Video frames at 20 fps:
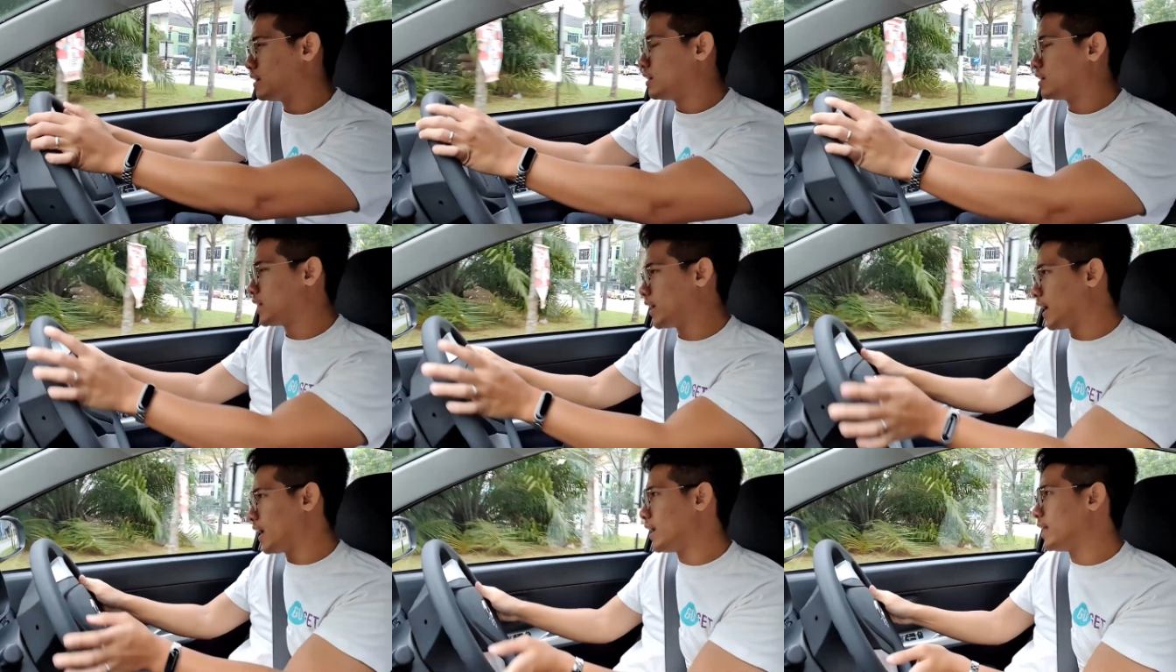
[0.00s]

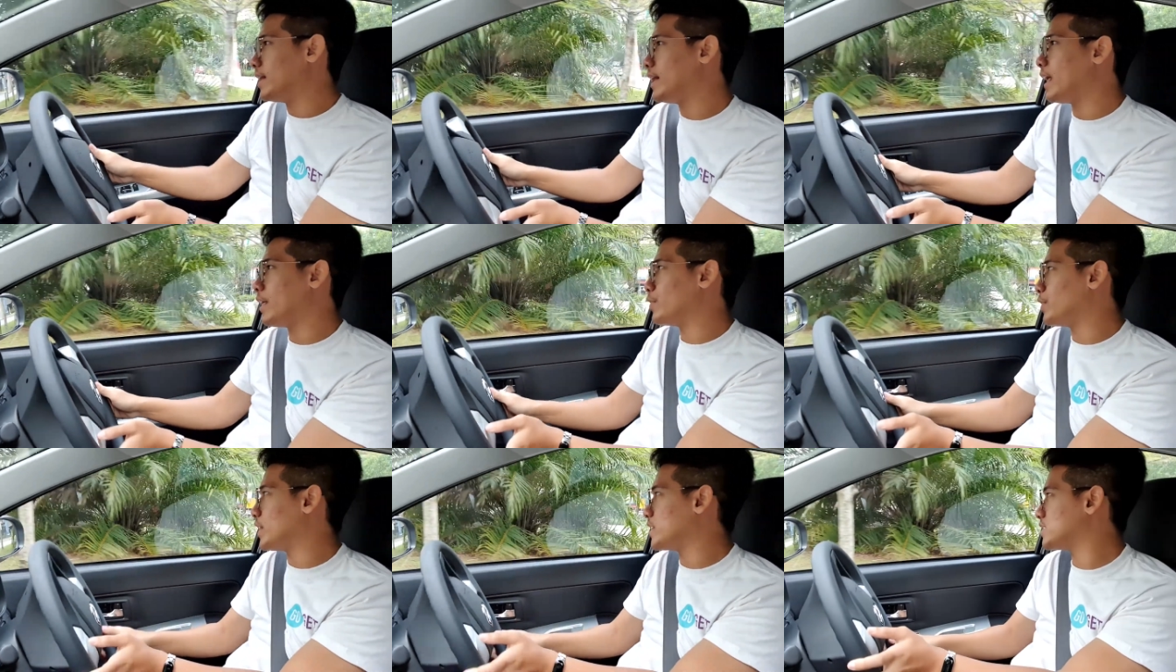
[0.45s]
Okay,
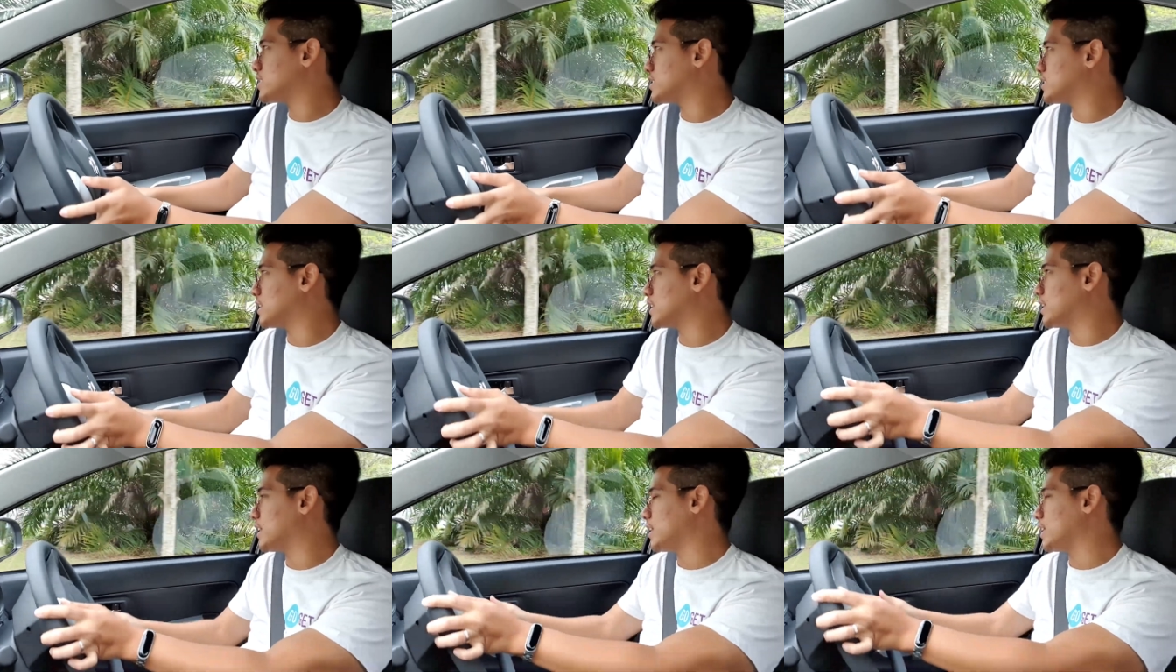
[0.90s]
let that
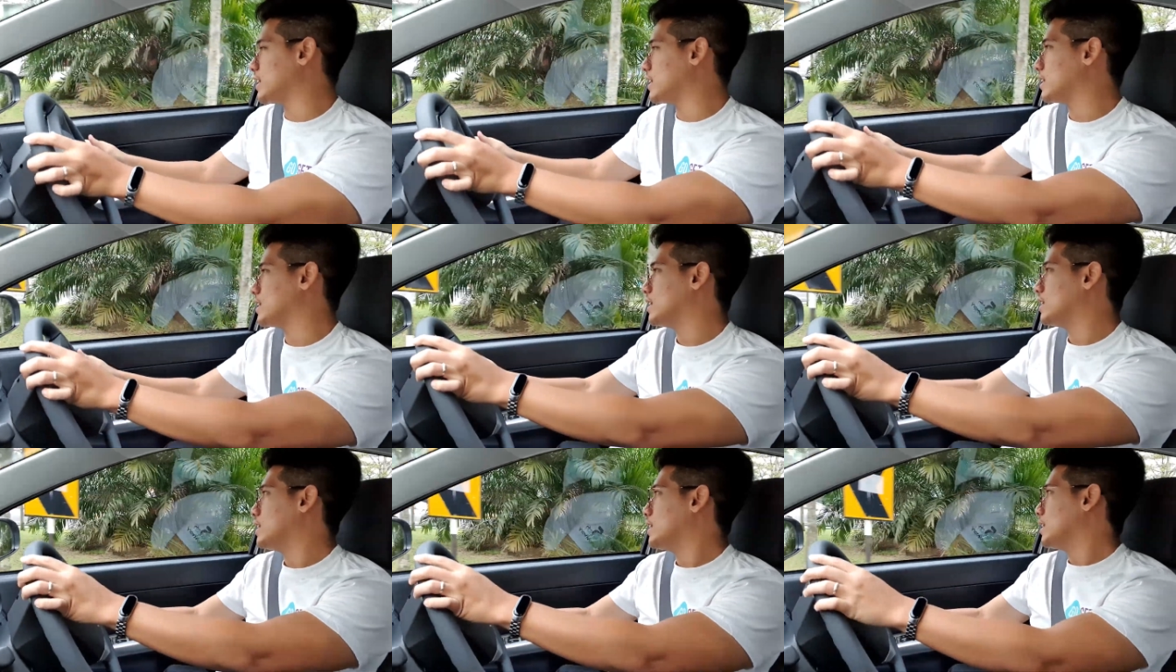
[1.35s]
sink
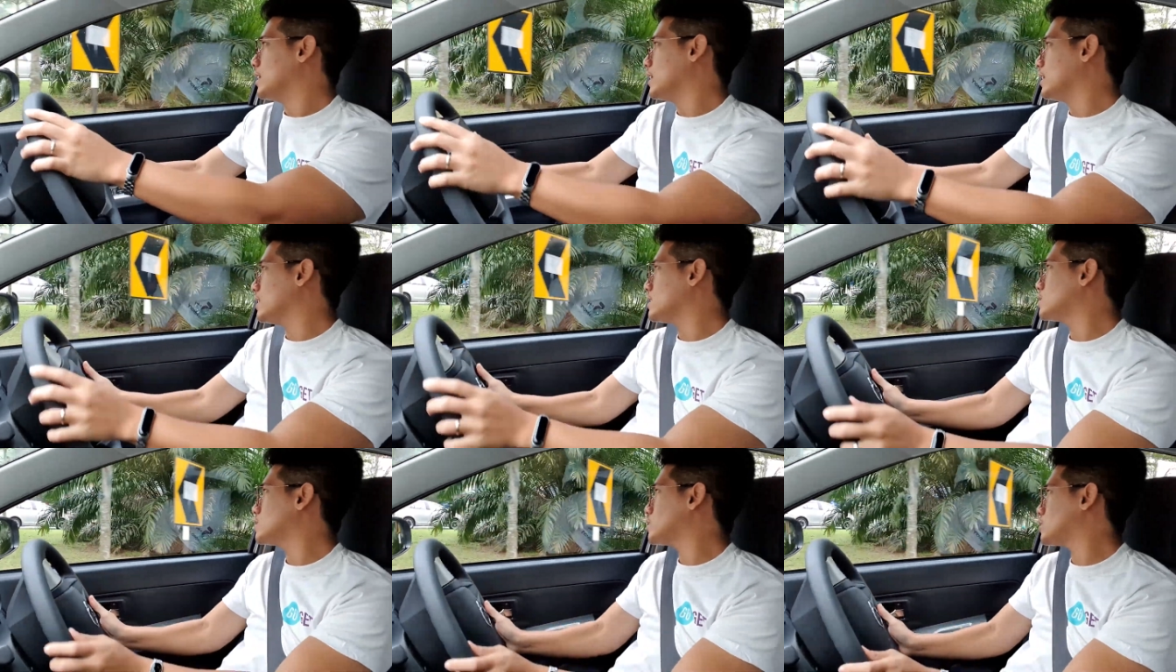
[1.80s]
in. It
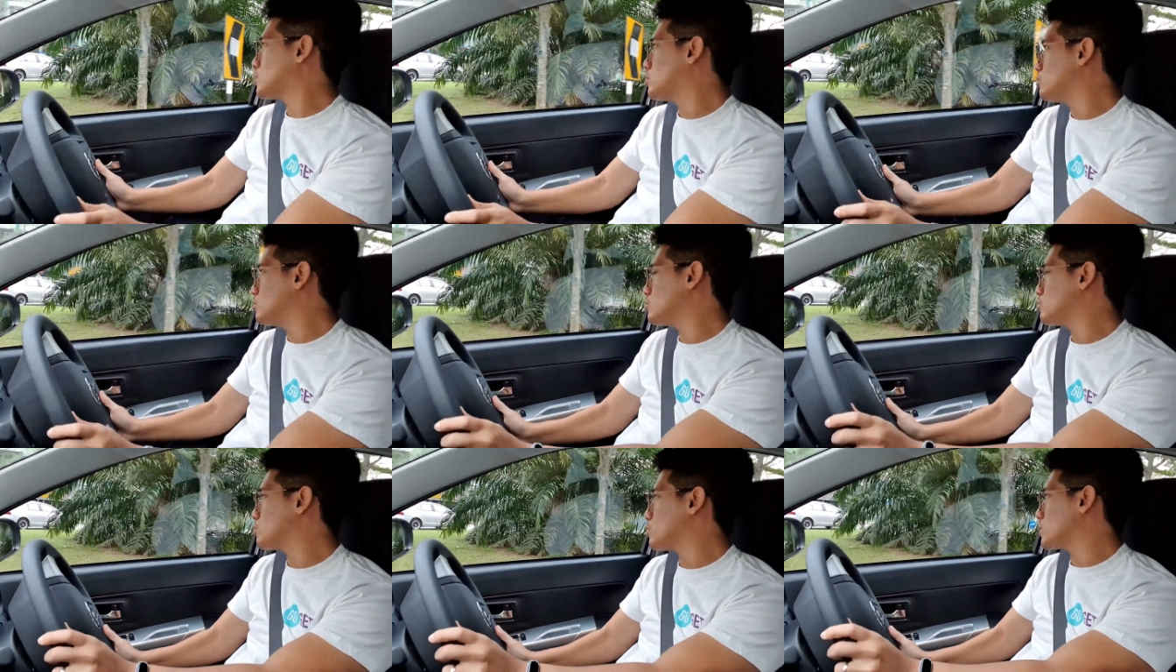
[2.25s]
is
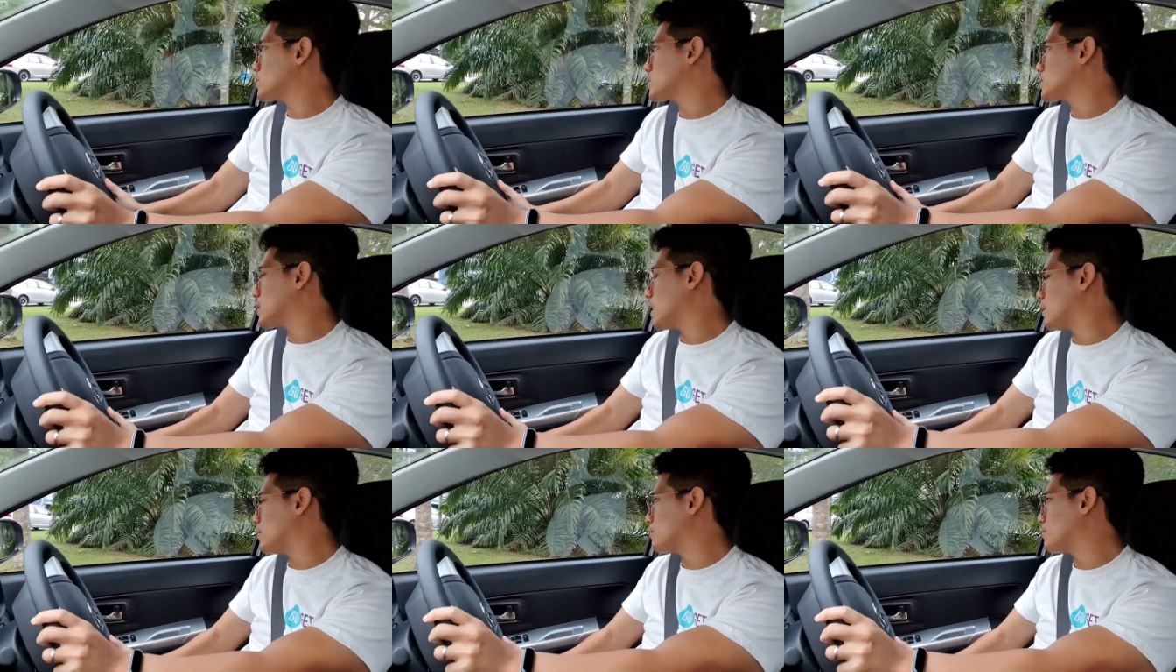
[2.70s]
tuned towards
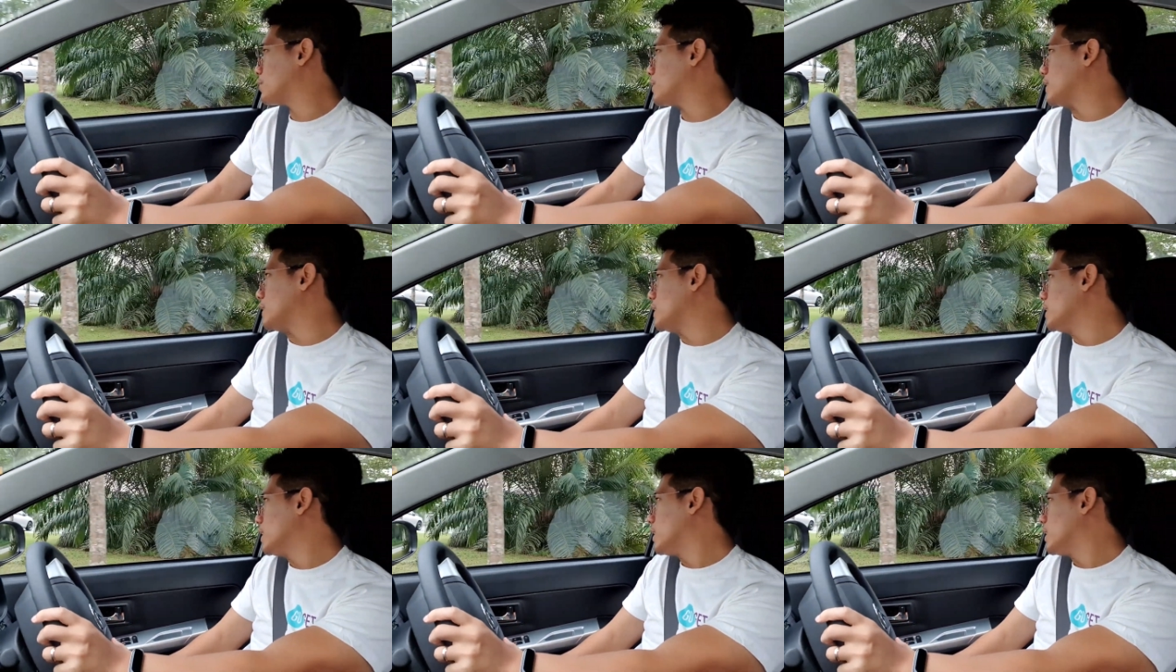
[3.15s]
comfort.